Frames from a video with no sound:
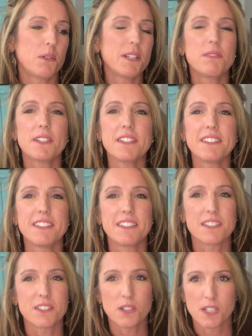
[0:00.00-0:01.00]
we really
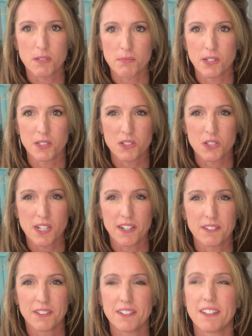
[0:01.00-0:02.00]
need to talk about your
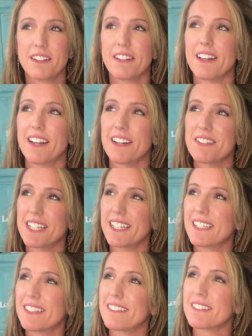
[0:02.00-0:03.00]
childhood. And I was like,
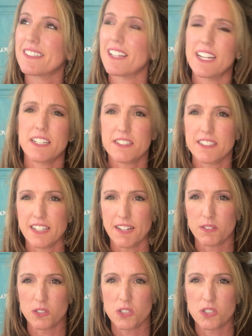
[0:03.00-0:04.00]
I didn't
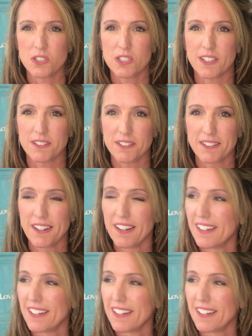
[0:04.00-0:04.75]
have a good childhood.